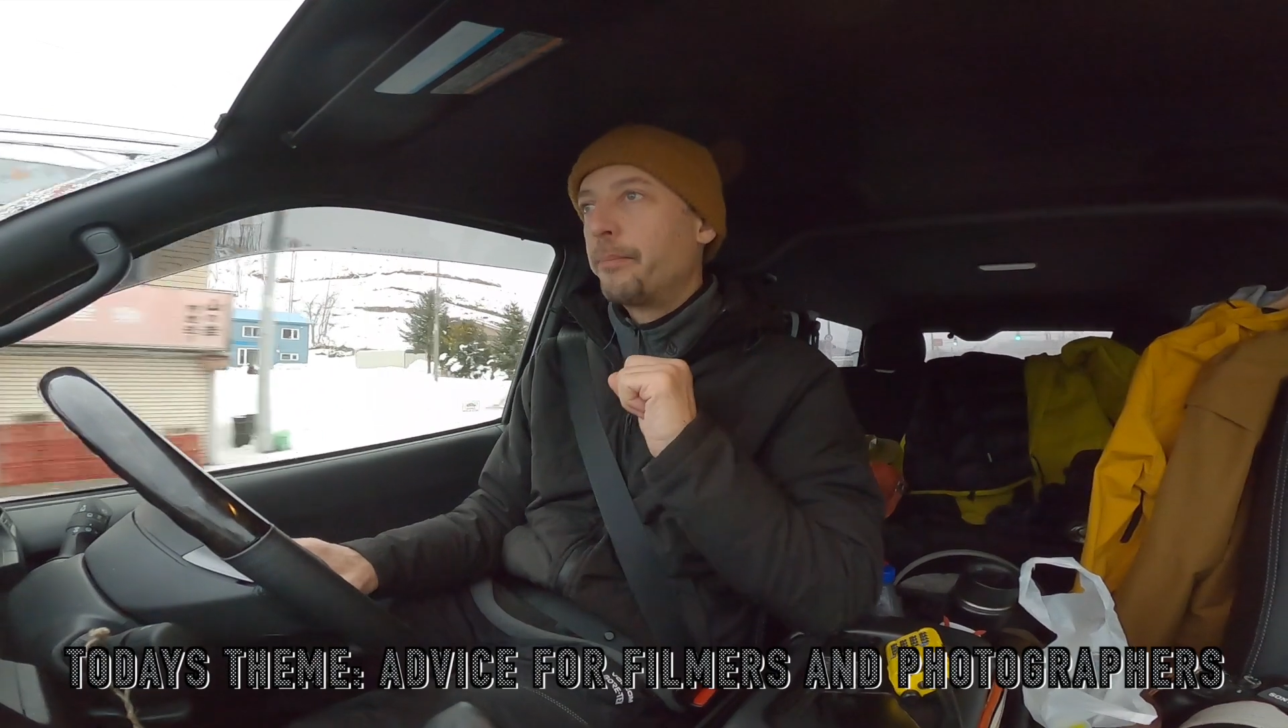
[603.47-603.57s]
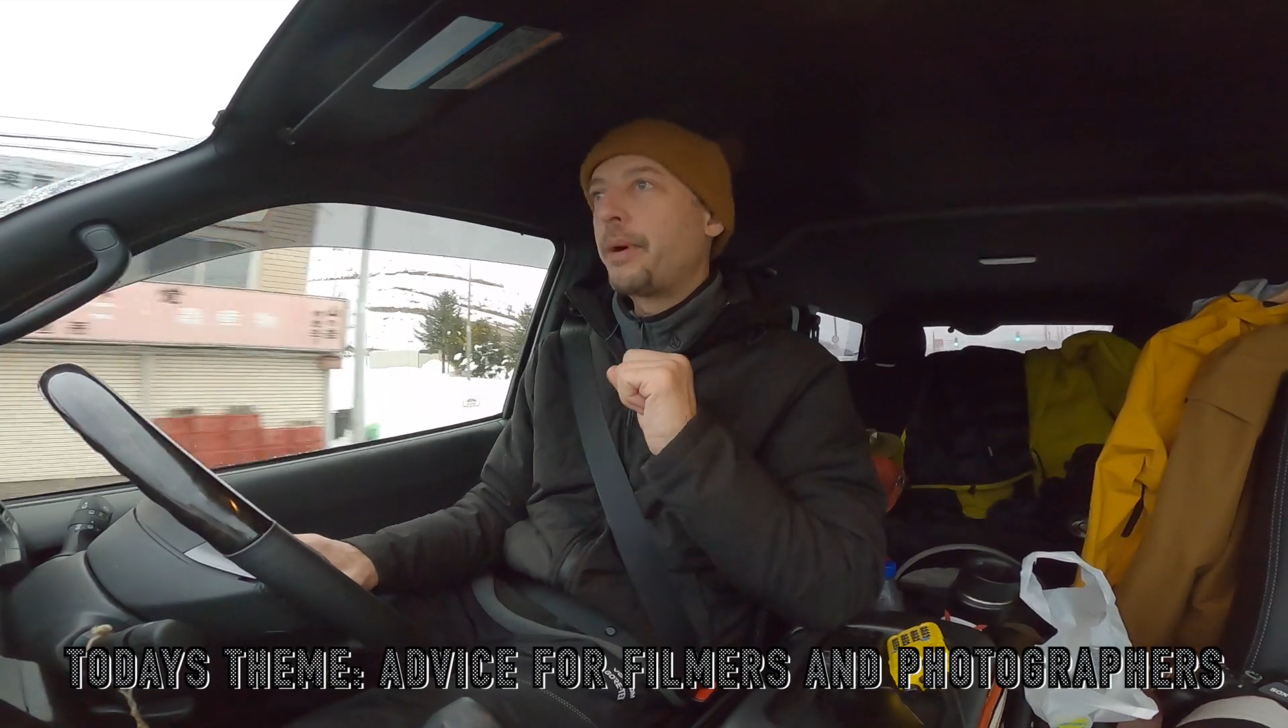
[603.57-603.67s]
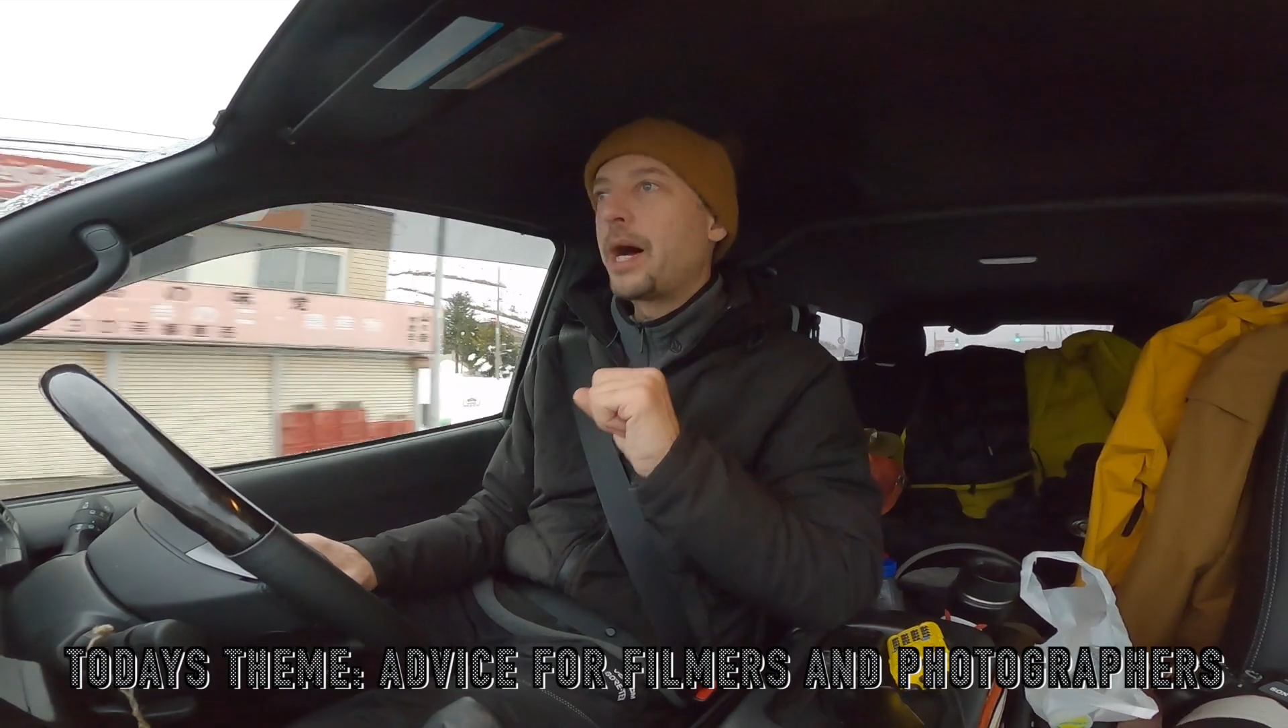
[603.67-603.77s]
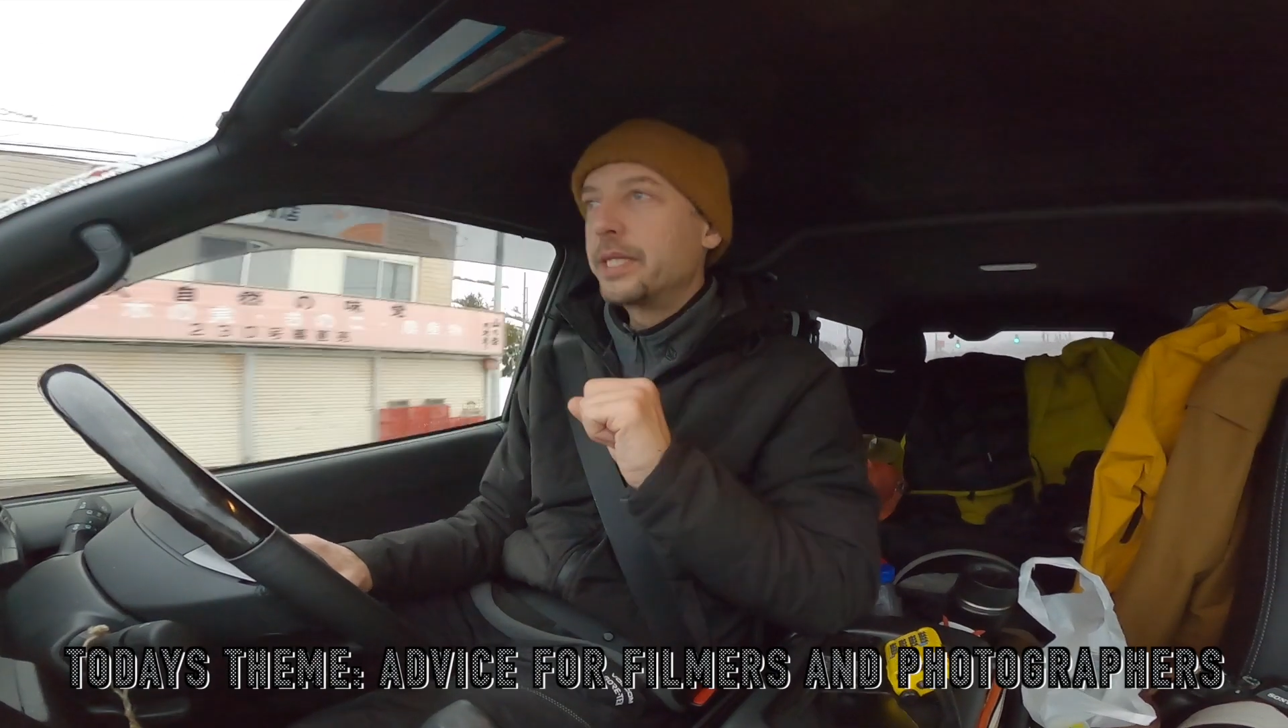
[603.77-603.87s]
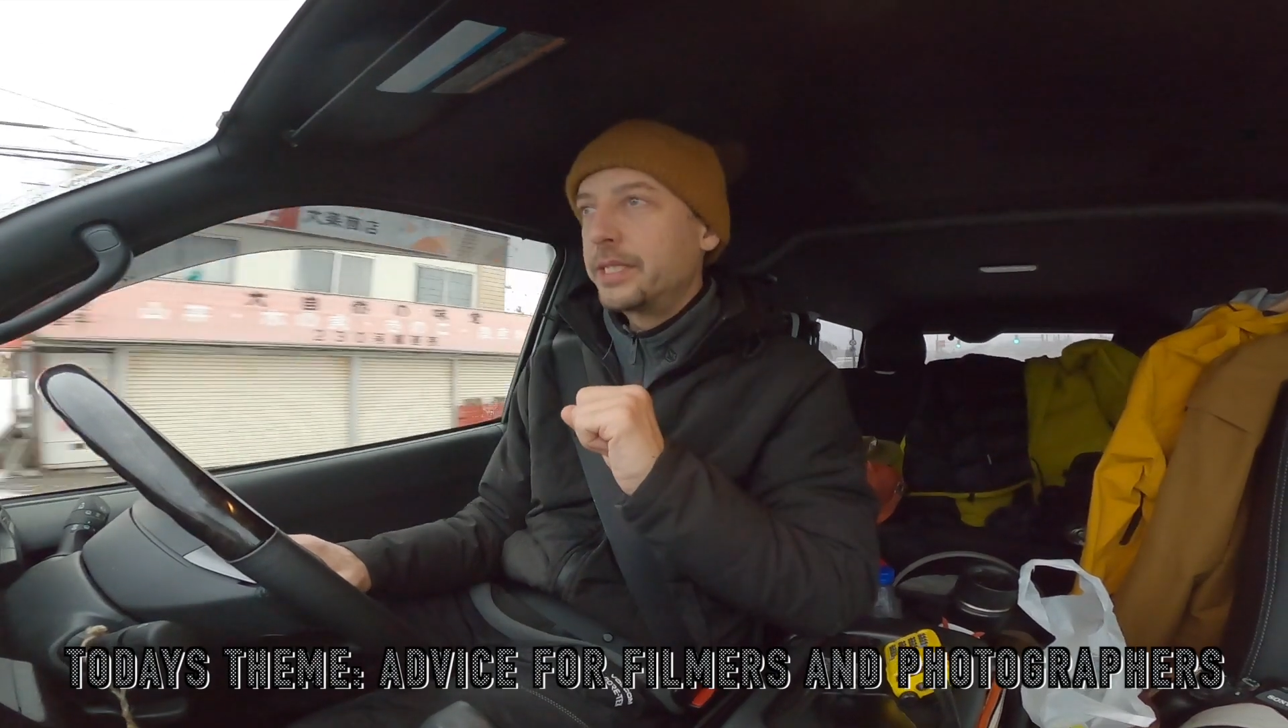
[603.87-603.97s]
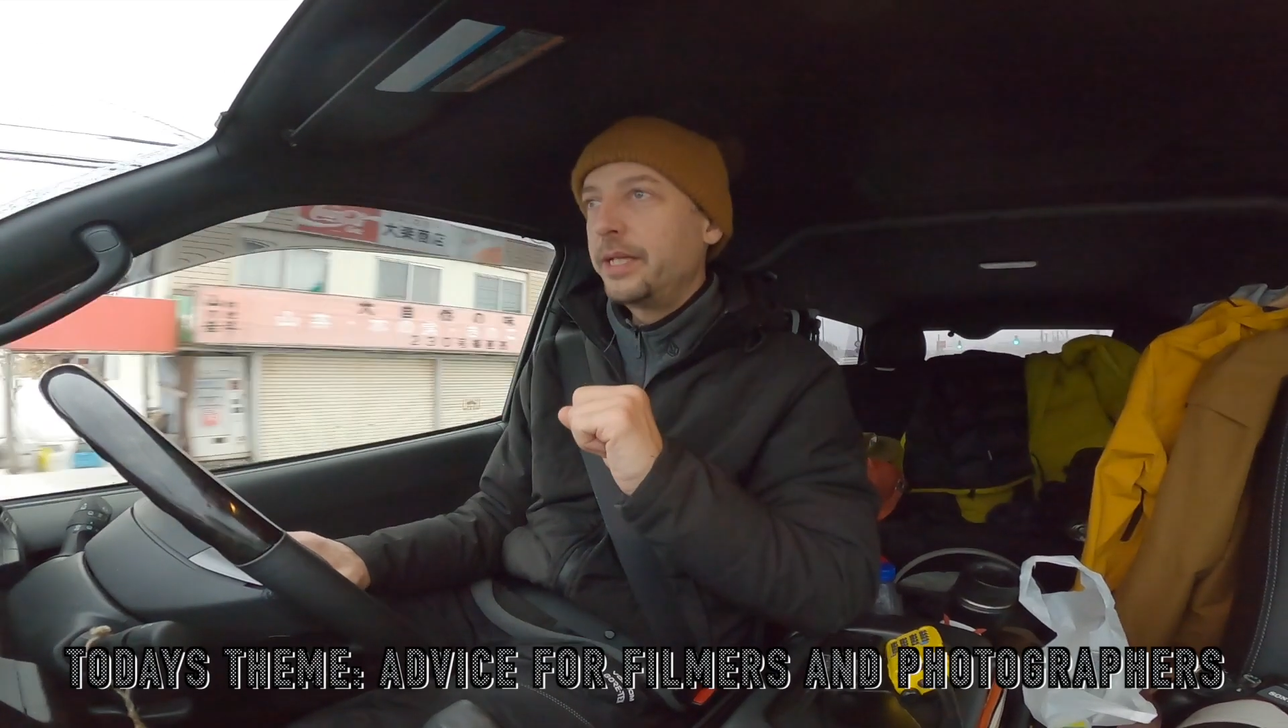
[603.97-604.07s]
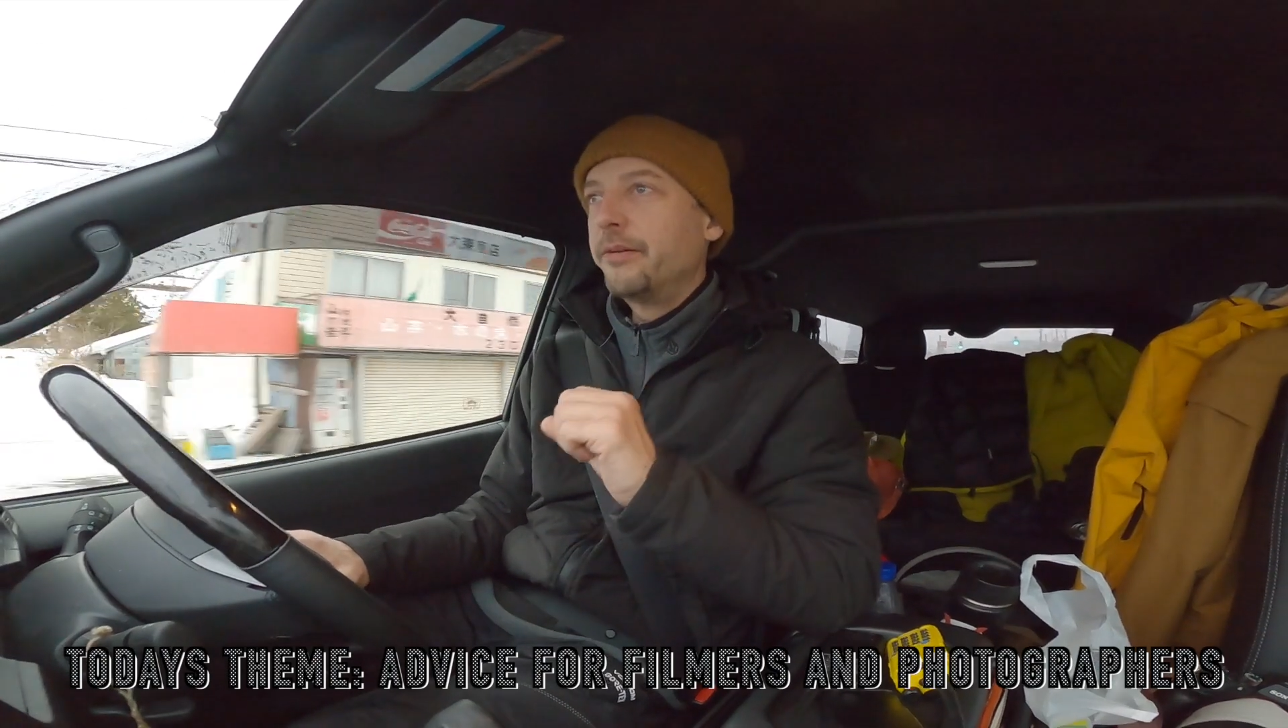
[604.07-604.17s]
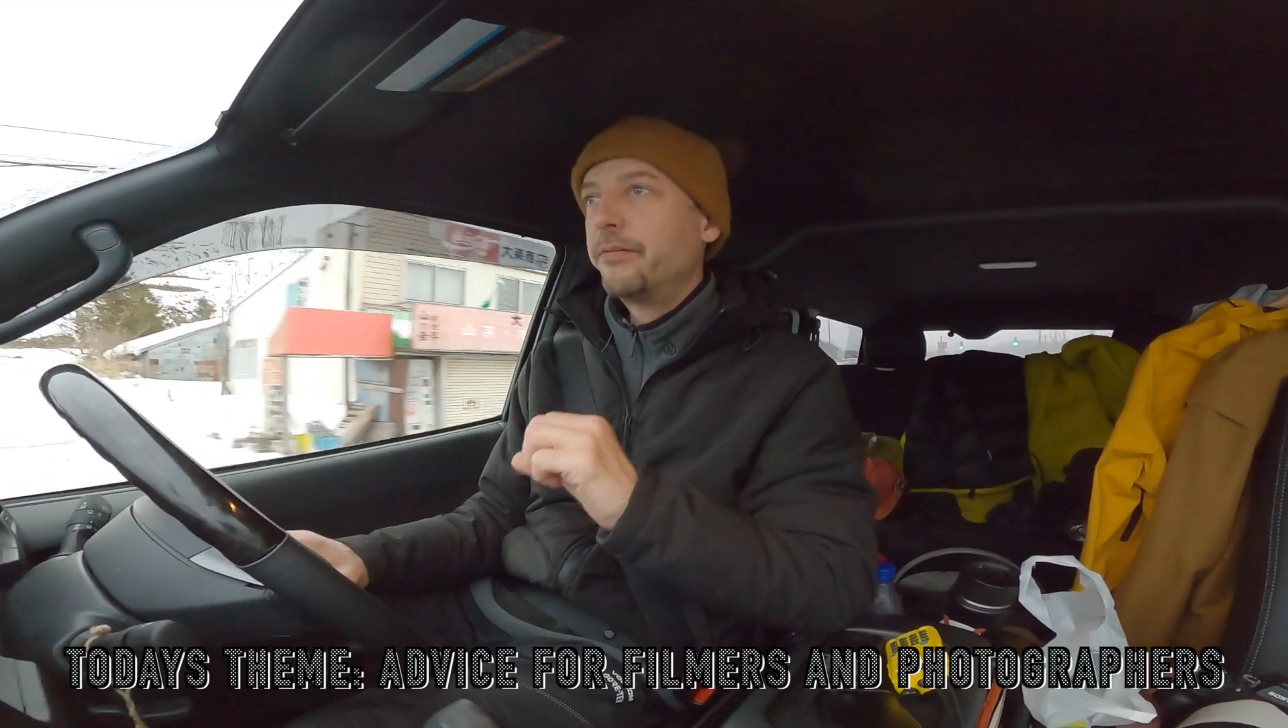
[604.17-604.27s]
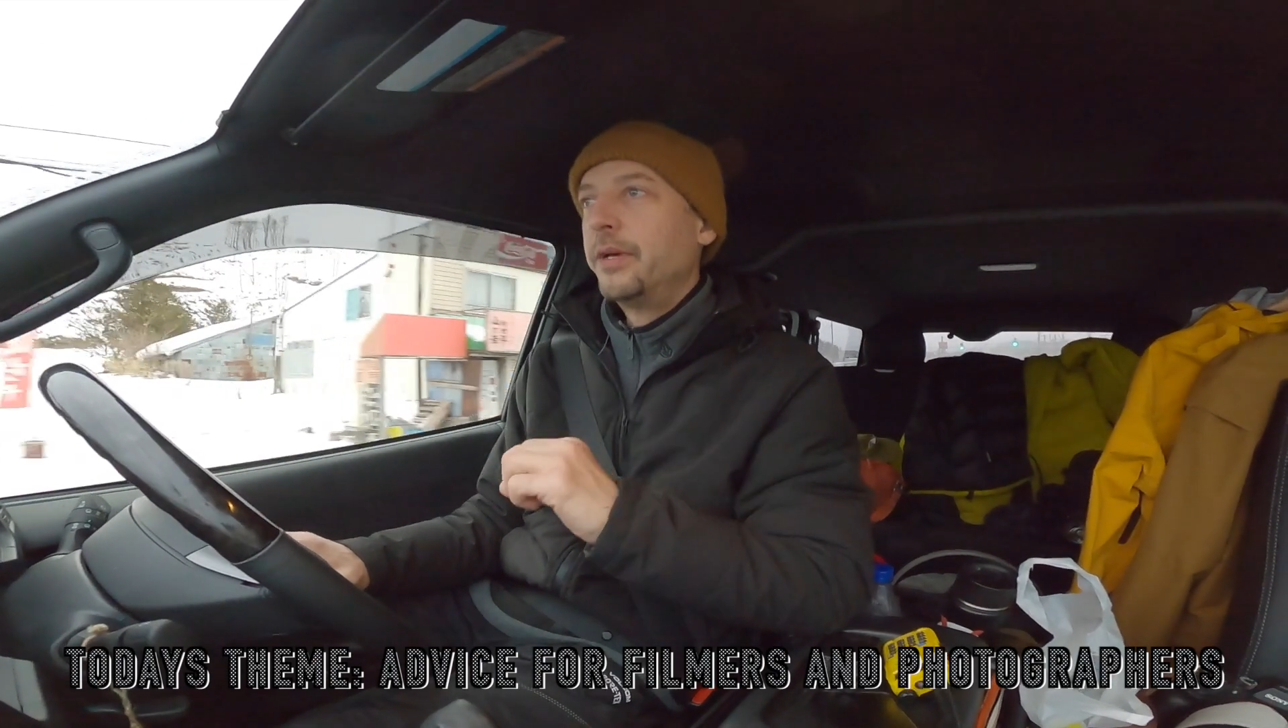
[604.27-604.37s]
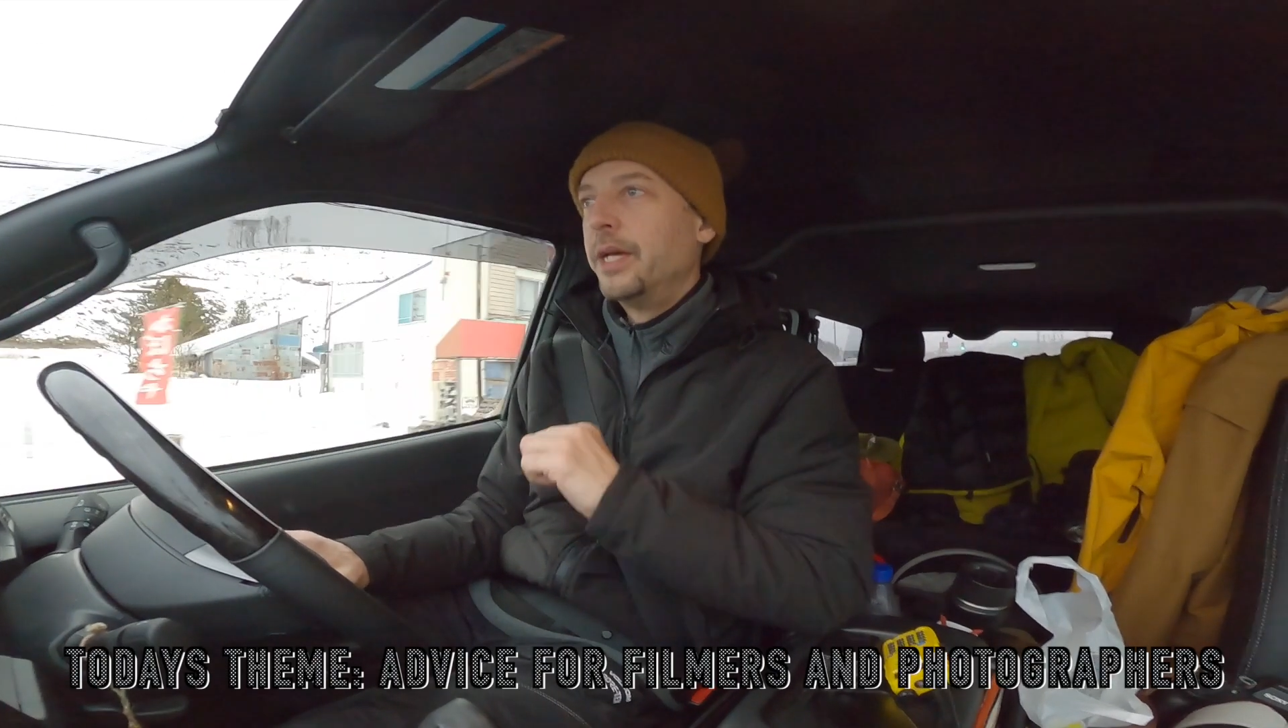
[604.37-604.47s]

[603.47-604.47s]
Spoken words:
positive,